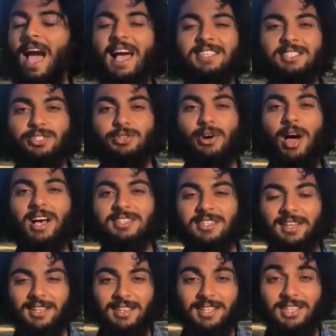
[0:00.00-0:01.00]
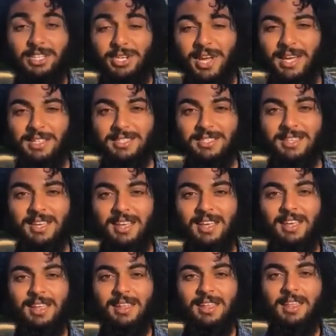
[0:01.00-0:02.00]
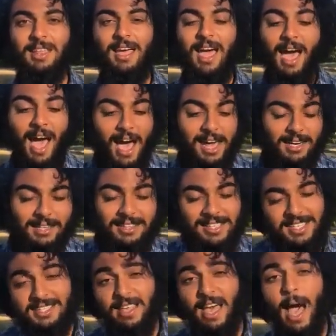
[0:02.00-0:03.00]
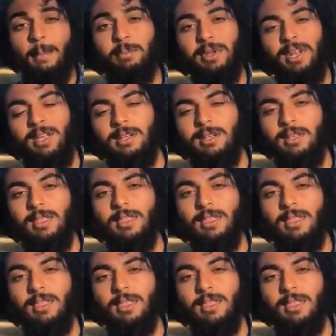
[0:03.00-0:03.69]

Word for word: has drastically changed. And in this happening,